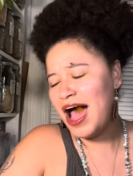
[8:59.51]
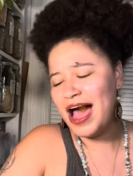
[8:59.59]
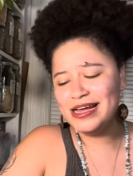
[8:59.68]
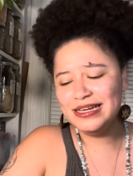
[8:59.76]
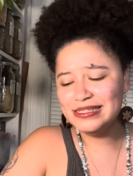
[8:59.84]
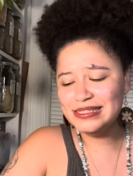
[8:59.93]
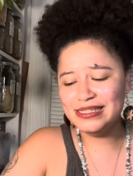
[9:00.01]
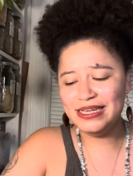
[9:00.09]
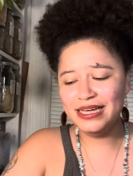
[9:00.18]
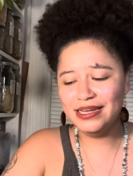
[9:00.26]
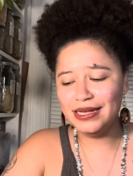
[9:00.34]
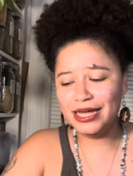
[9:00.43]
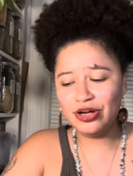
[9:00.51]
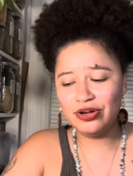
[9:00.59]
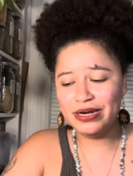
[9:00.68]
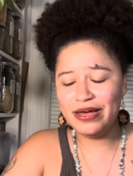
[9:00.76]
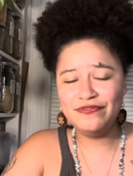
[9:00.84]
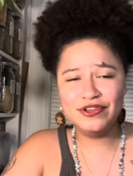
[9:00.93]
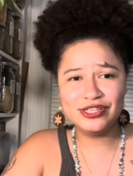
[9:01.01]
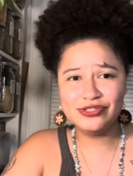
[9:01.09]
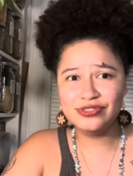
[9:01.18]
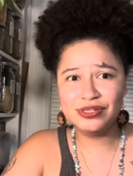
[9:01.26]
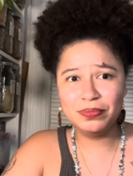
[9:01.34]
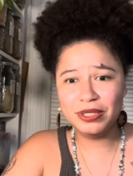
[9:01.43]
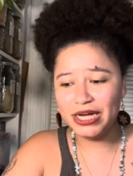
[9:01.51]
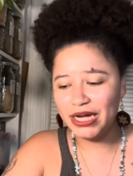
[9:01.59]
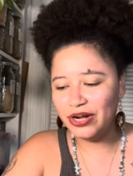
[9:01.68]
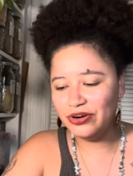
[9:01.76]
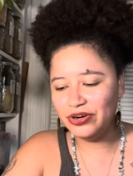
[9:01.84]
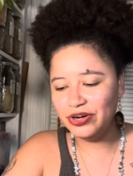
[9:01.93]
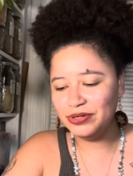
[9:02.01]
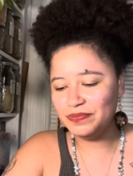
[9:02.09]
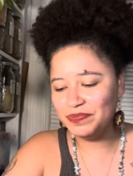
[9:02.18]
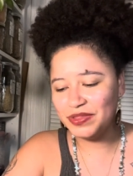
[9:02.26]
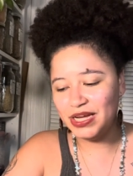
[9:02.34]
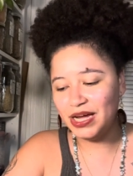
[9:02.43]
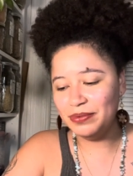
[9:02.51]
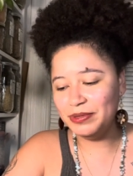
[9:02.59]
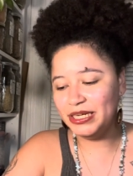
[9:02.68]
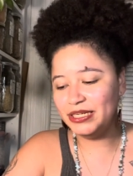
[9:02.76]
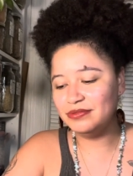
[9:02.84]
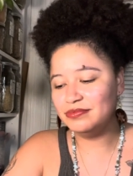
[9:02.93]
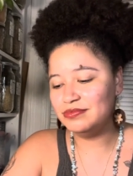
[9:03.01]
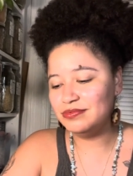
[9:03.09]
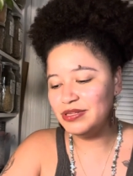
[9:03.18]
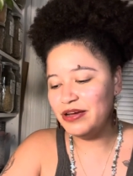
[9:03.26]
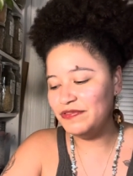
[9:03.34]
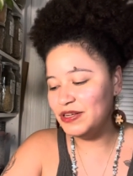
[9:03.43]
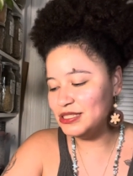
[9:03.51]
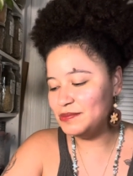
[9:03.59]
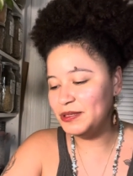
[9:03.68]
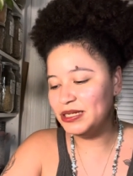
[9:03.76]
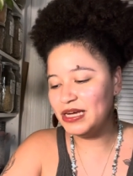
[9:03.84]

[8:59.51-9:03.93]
I can see it like on Netflix or something. I don't know. I mean, Netflix has been